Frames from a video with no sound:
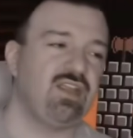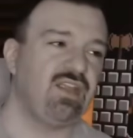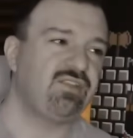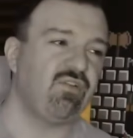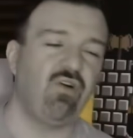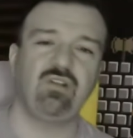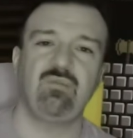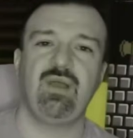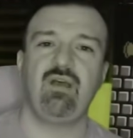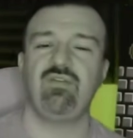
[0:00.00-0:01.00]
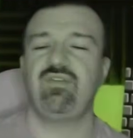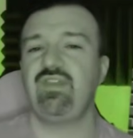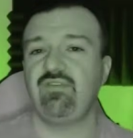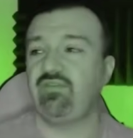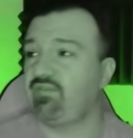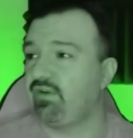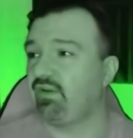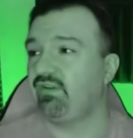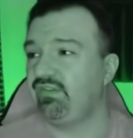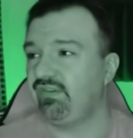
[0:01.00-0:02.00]
It's all about this
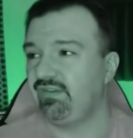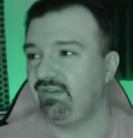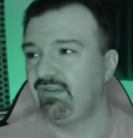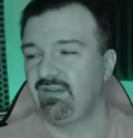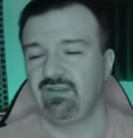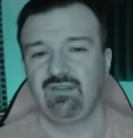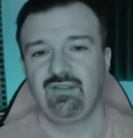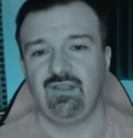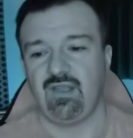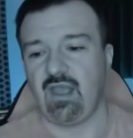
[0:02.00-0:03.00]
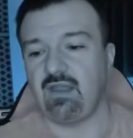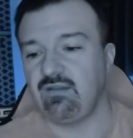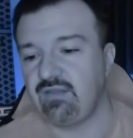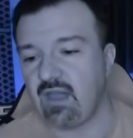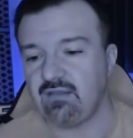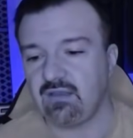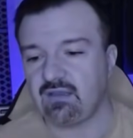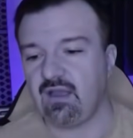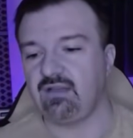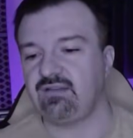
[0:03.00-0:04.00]
first, and
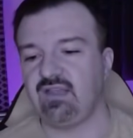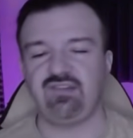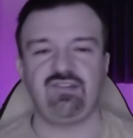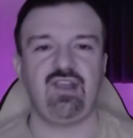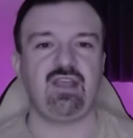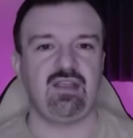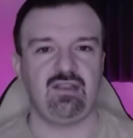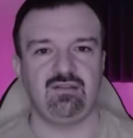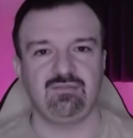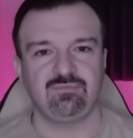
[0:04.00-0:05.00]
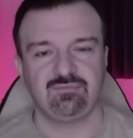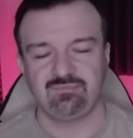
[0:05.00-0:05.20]
then the content second.